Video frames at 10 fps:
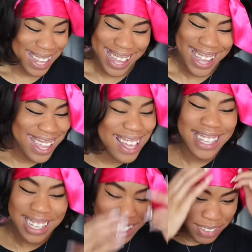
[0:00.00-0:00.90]
And y'all
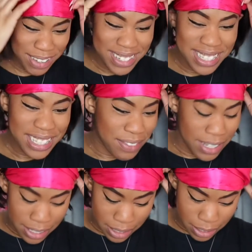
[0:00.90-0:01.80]
ain't gonna be able to tell me
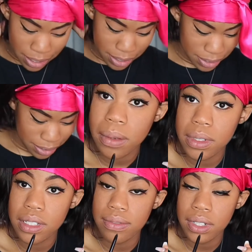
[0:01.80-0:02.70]
nothing, dog. I'm
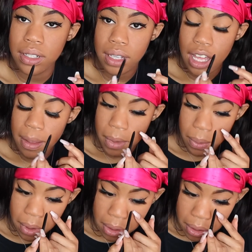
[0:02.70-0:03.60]
just finna line my
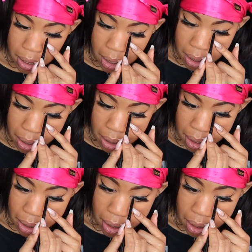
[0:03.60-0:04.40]
waterline.